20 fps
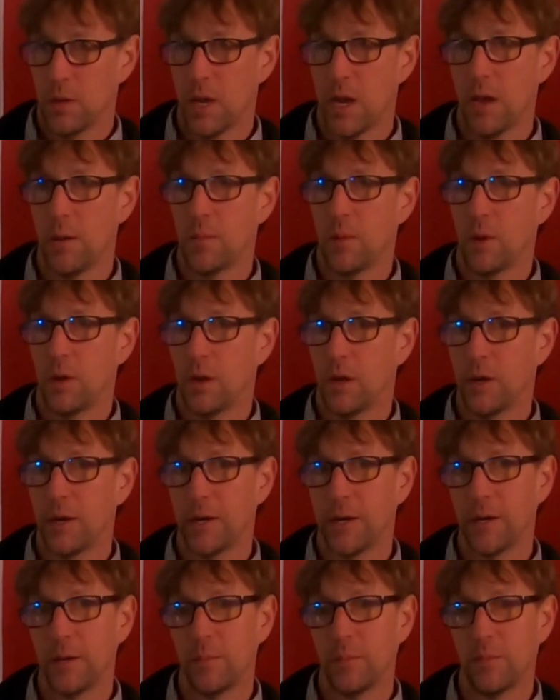Yeah,
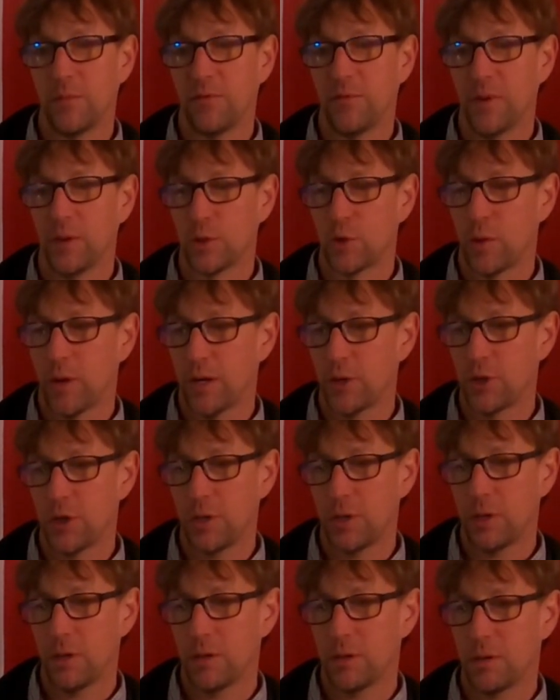
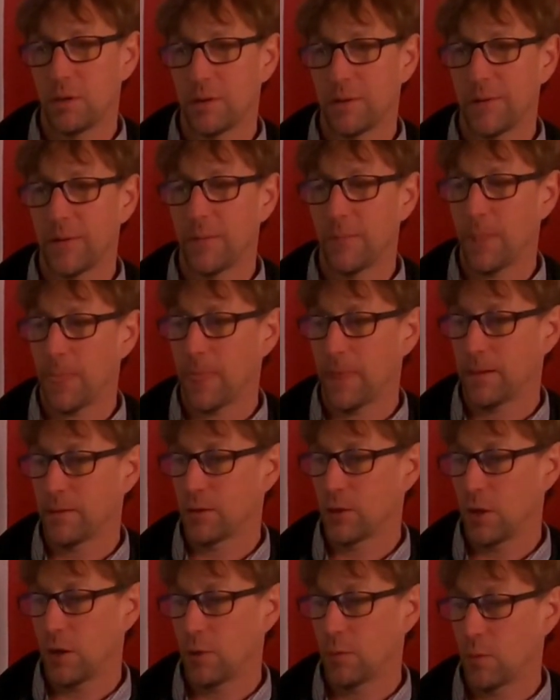filtration,
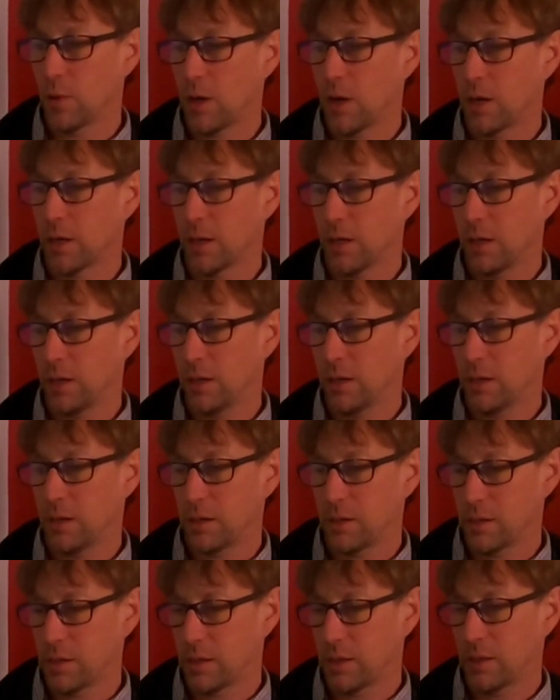honey
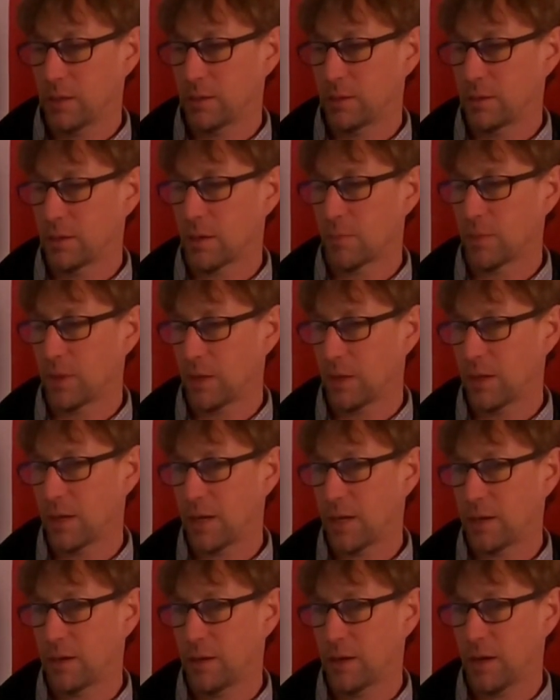is something
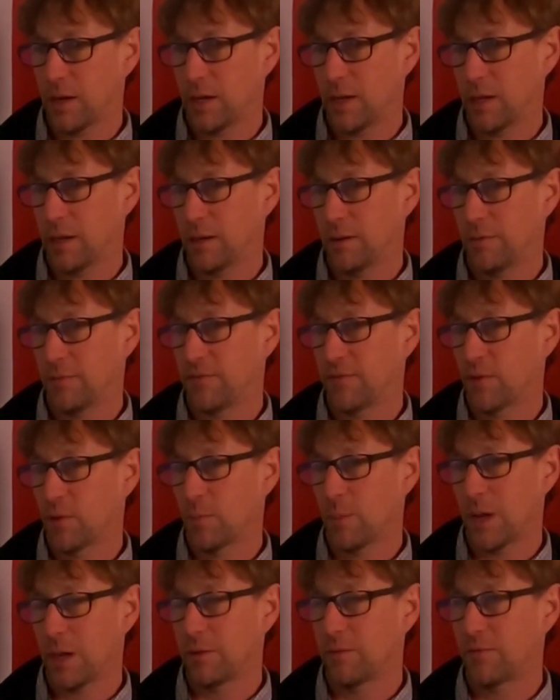that can
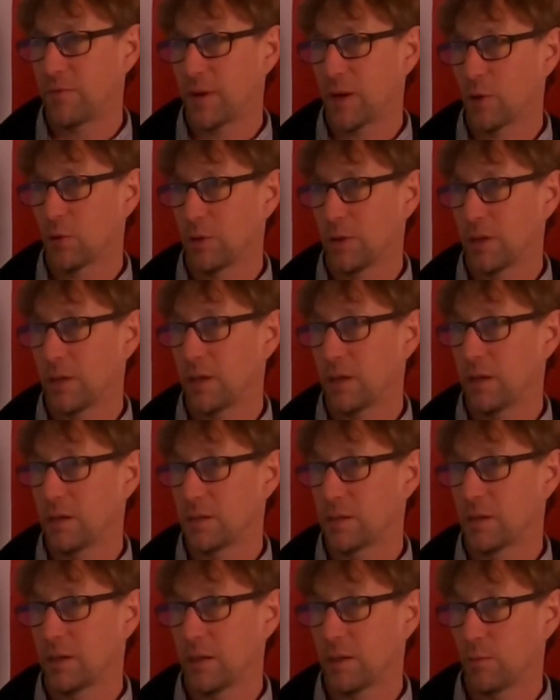ferment fairly
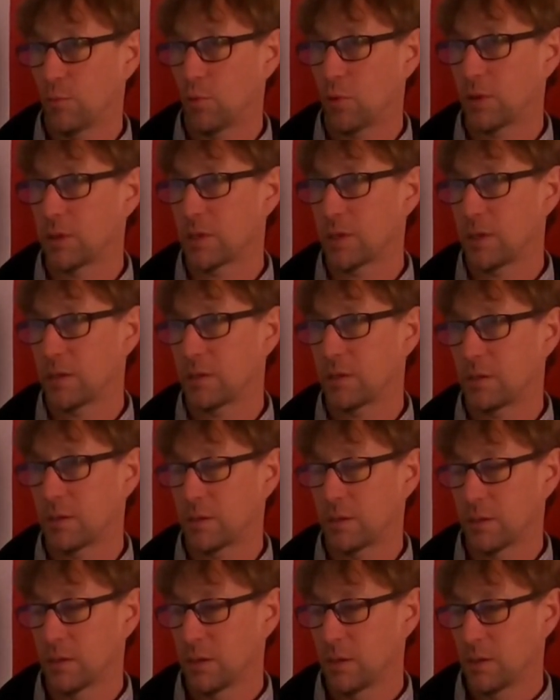easily once it's
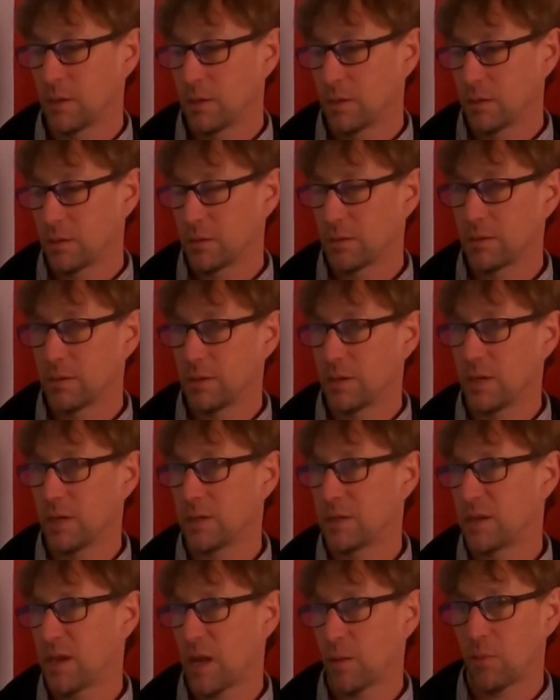
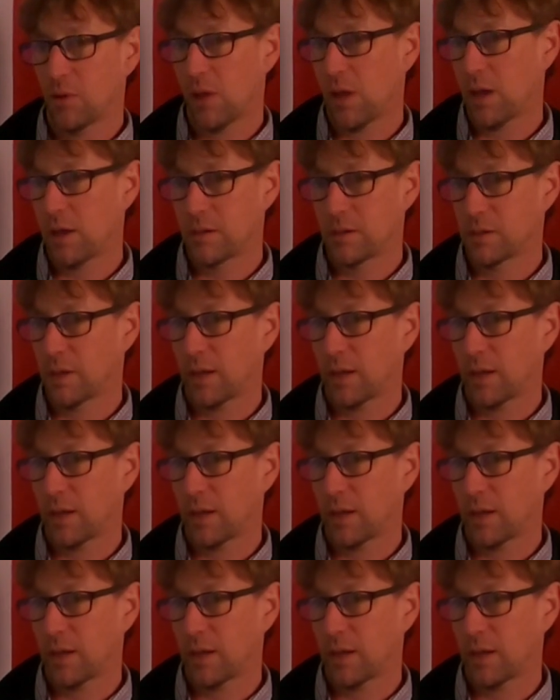destabilized,